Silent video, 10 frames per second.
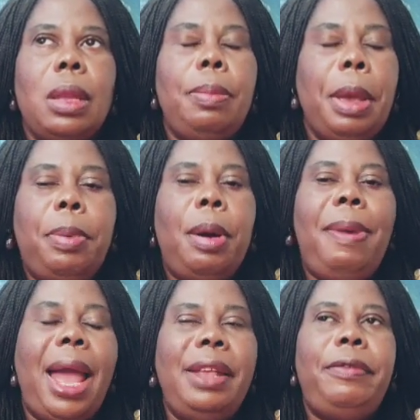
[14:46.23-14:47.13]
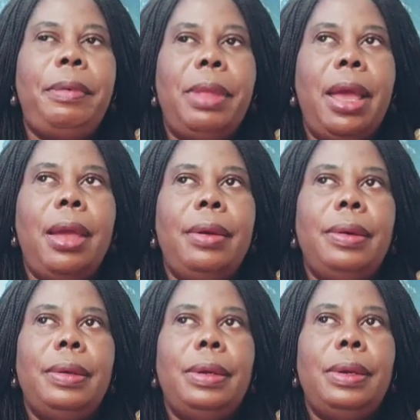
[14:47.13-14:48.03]
People buy it from them.
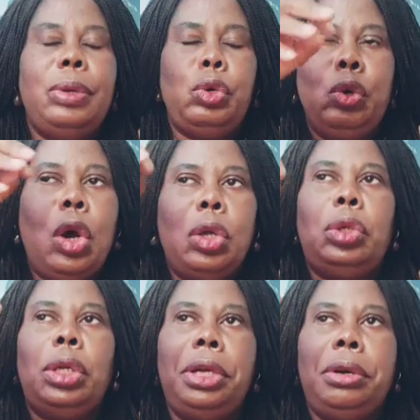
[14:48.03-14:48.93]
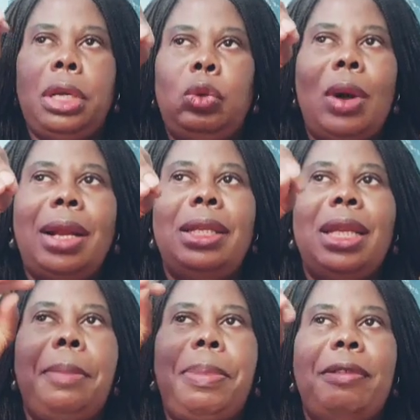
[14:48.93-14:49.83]
You go to the ritualists
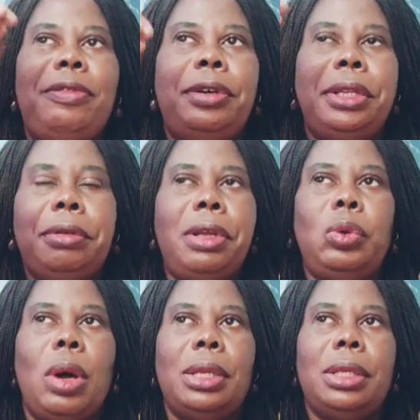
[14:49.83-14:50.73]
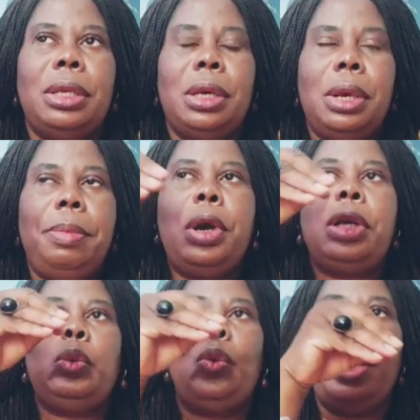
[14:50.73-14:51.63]
that perform the rituals.
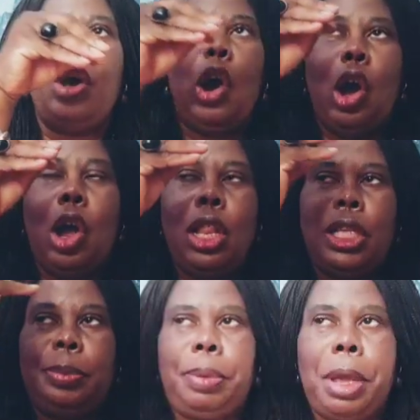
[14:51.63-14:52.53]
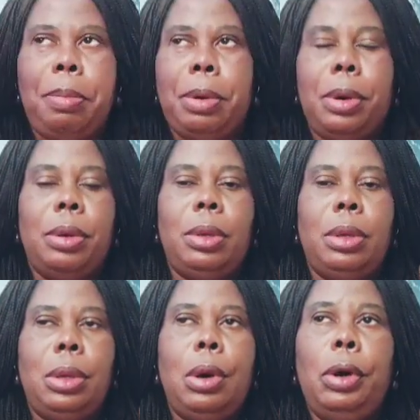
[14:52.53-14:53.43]
Because when all these people
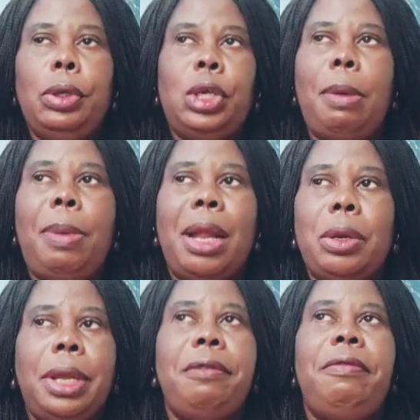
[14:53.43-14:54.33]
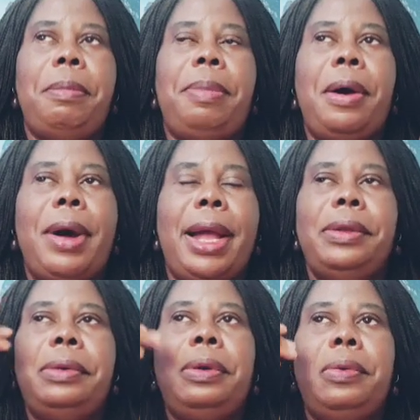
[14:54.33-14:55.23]
on top are looking for power, I
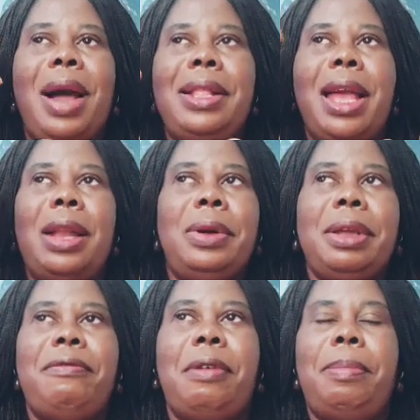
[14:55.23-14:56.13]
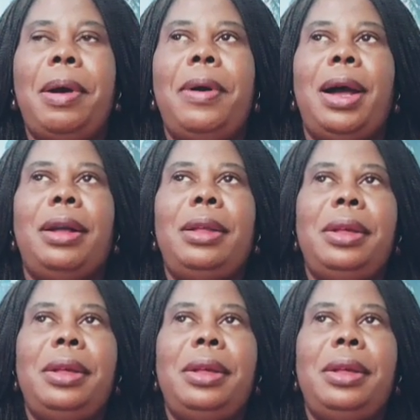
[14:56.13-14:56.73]
don't know why they are looking for power.